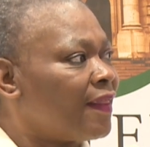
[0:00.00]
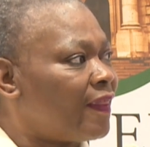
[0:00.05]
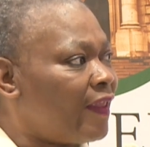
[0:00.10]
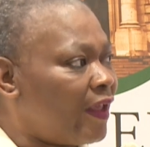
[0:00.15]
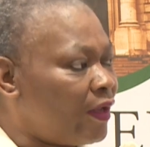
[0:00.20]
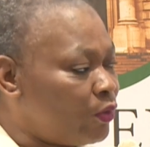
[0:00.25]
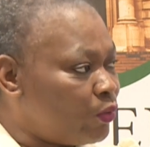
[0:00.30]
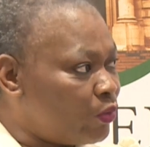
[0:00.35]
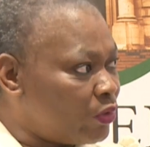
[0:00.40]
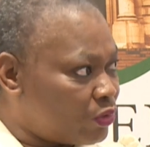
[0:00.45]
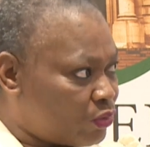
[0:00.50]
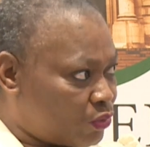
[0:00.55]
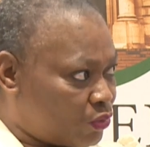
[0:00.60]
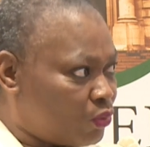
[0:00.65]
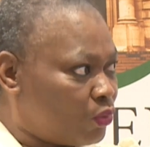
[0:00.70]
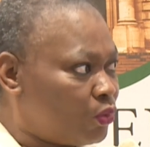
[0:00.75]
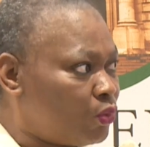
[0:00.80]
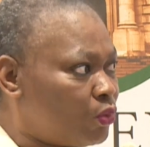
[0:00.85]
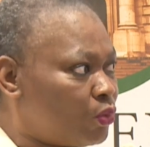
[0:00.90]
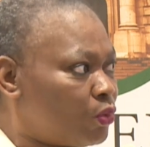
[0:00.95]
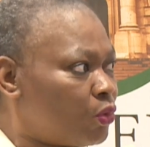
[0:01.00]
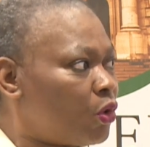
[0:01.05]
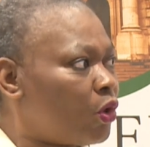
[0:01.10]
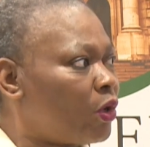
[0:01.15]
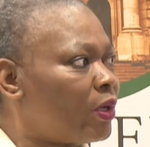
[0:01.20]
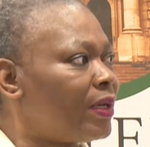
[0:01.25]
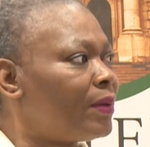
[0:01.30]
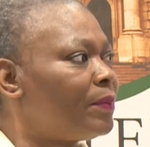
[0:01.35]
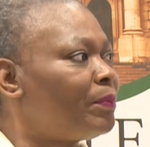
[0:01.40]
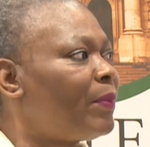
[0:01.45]
Then we do
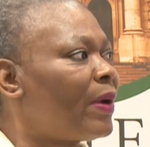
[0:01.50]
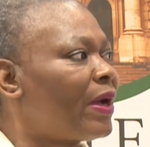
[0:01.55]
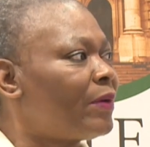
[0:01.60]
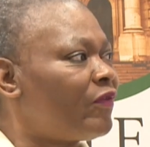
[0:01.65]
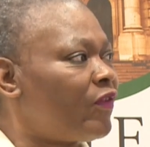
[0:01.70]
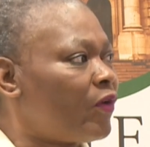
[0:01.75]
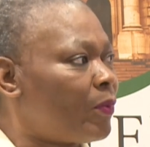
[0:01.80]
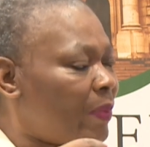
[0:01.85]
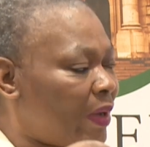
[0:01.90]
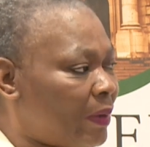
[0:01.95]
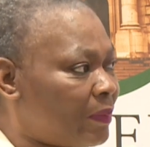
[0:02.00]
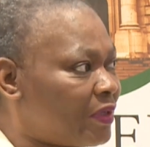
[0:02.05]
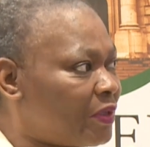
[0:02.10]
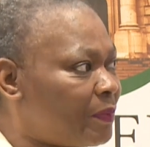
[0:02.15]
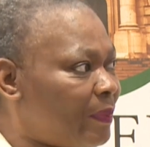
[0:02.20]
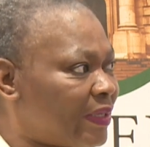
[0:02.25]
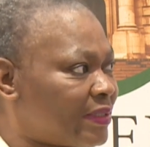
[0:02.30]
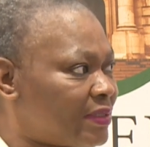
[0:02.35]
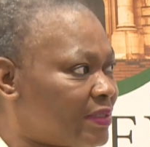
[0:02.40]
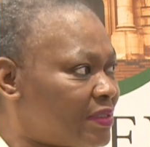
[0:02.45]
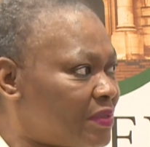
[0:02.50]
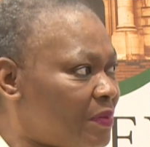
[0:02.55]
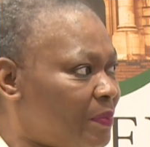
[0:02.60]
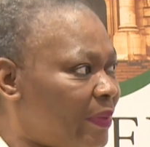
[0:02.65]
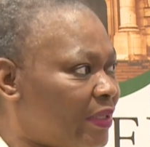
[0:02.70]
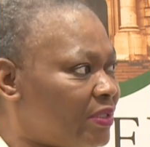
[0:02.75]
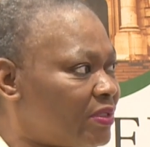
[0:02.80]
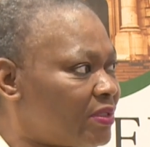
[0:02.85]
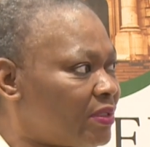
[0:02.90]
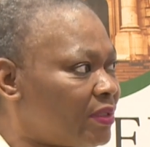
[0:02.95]
call for public
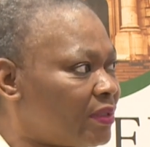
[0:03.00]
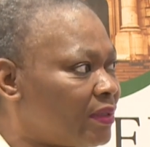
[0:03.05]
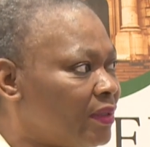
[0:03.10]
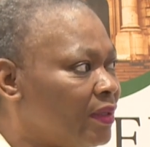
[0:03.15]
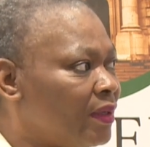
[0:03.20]
participation,